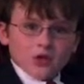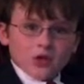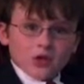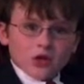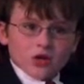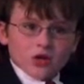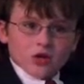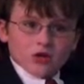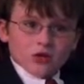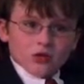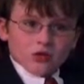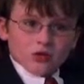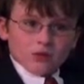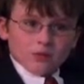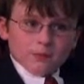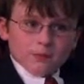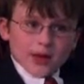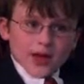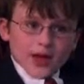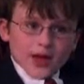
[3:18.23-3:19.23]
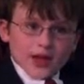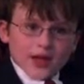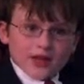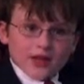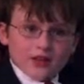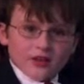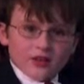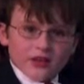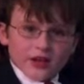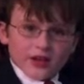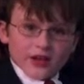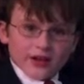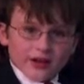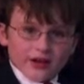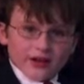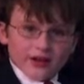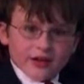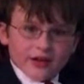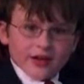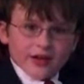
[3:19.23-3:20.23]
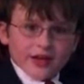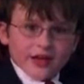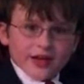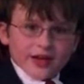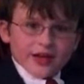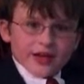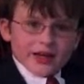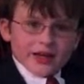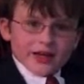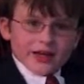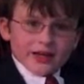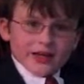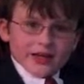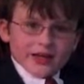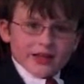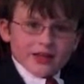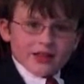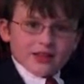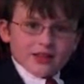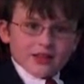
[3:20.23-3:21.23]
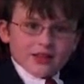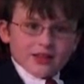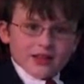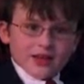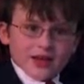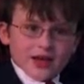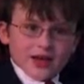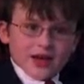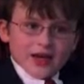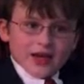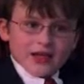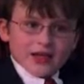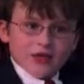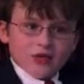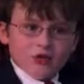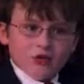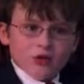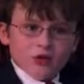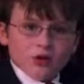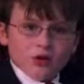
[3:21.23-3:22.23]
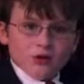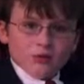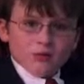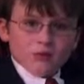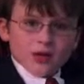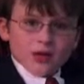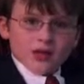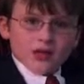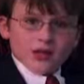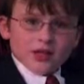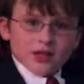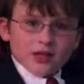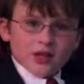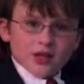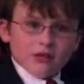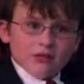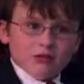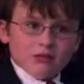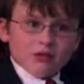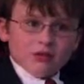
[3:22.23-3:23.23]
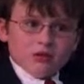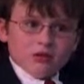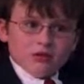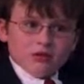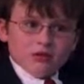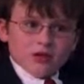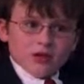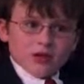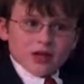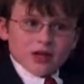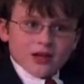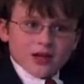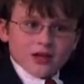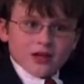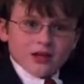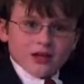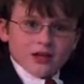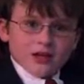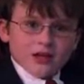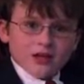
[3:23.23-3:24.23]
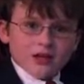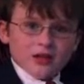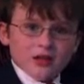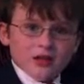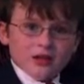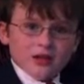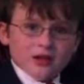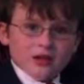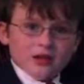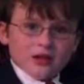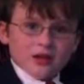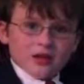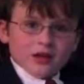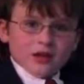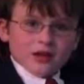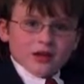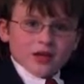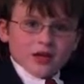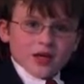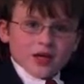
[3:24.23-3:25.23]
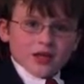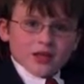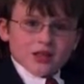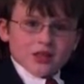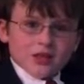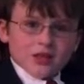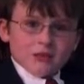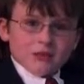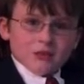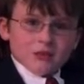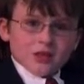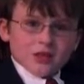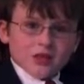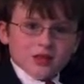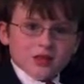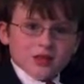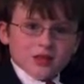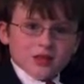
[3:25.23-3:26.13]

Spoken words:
goes back there and gets attacked by the hamsters again. Except